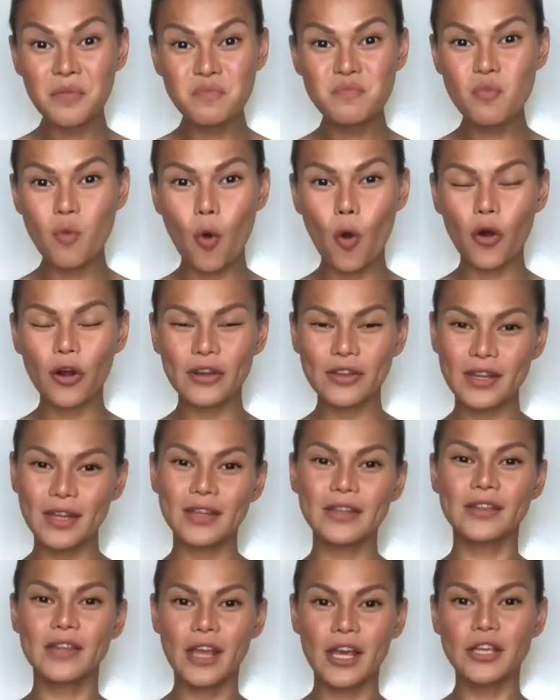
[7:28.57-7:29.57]
more
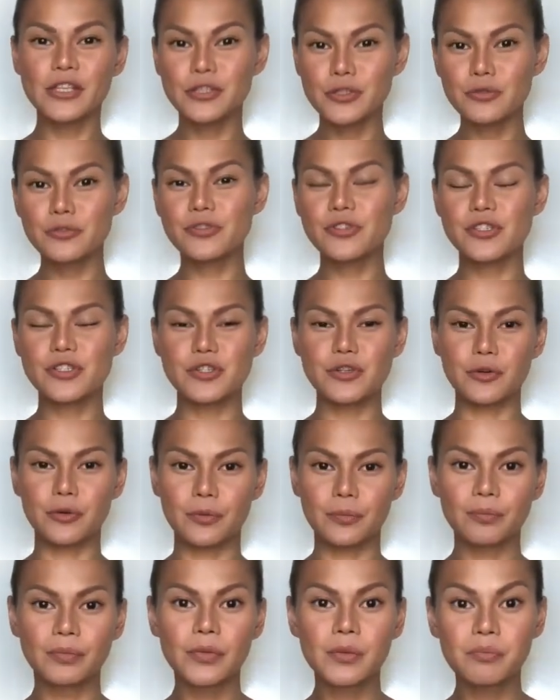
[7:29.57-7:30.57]
than they used
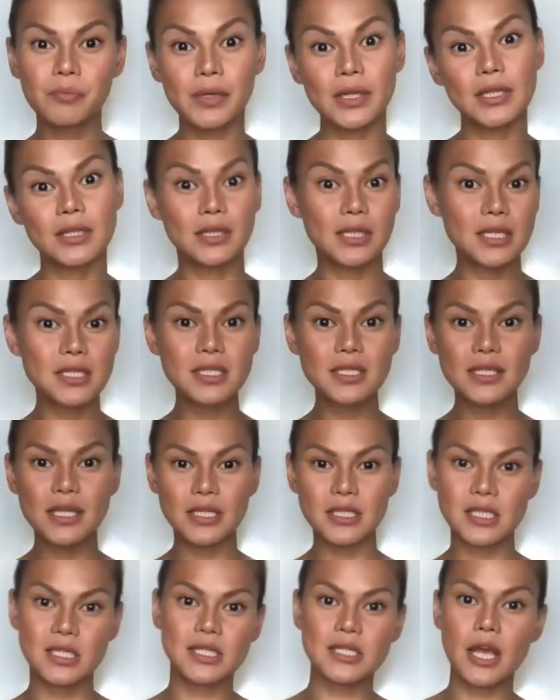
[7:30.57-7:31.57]
to. But it doesn't
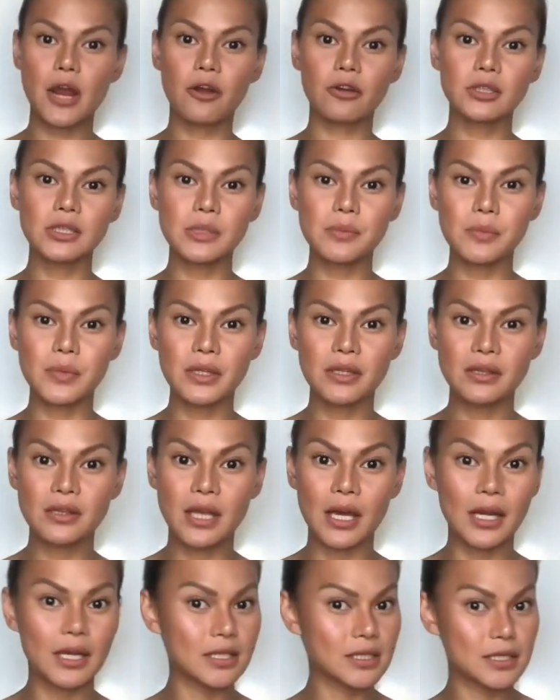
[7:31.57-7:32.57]
necessarily mean
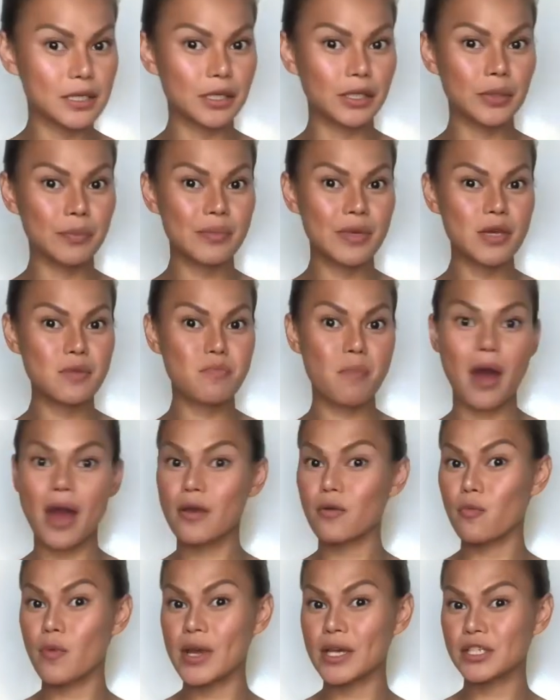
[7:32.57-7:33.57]
that it's going to make
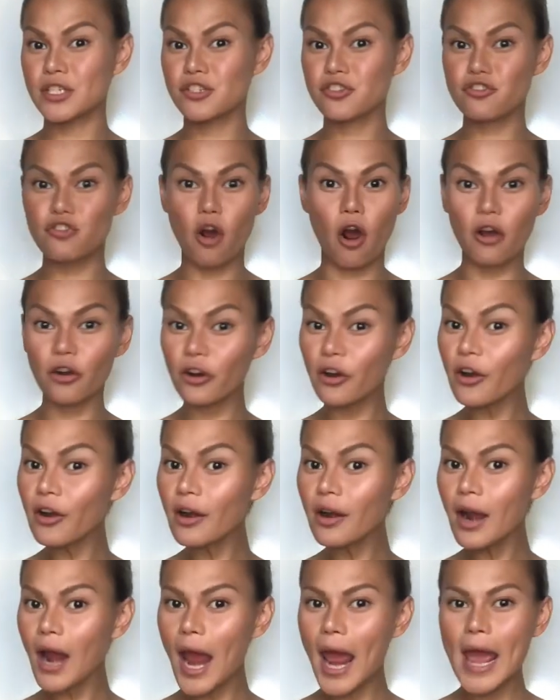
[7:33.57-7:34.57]
my waist
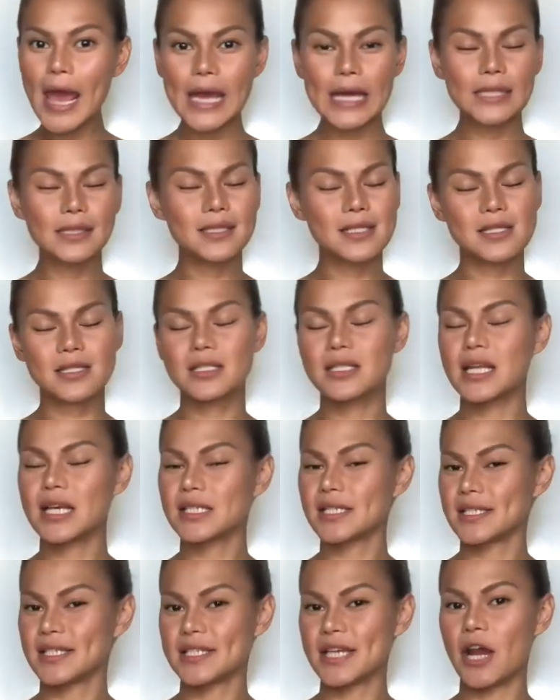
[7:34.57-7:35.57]
stronger. It doesn't
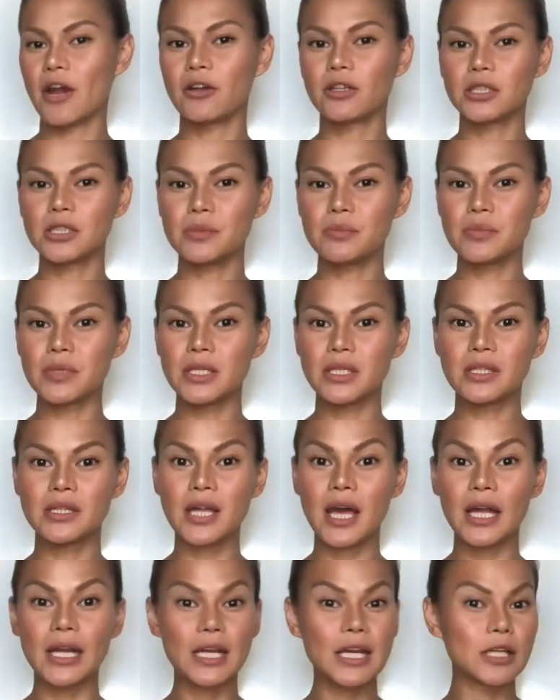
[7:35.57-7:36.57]
necessarily mean
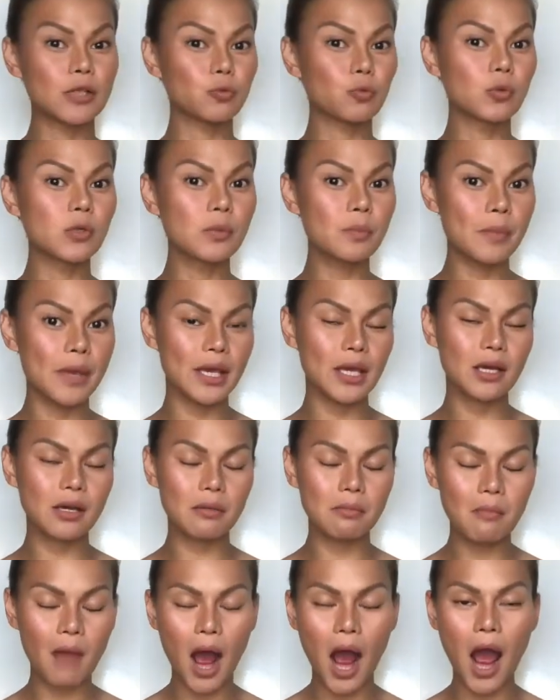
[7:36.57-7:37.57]
that it will
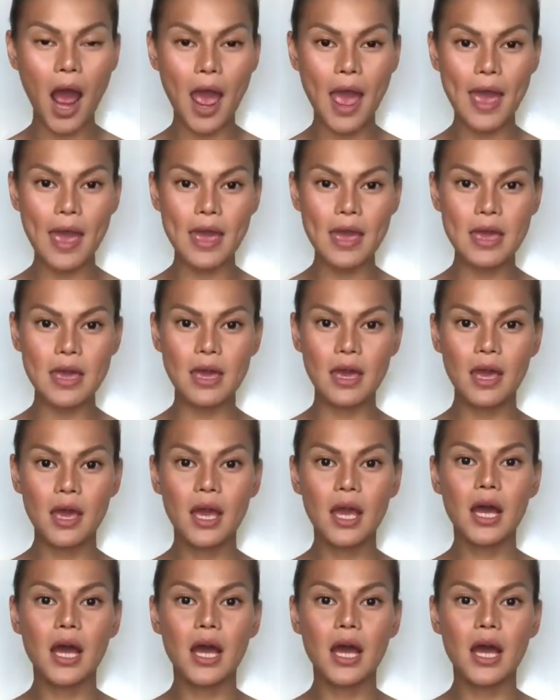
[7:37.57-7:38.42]
make my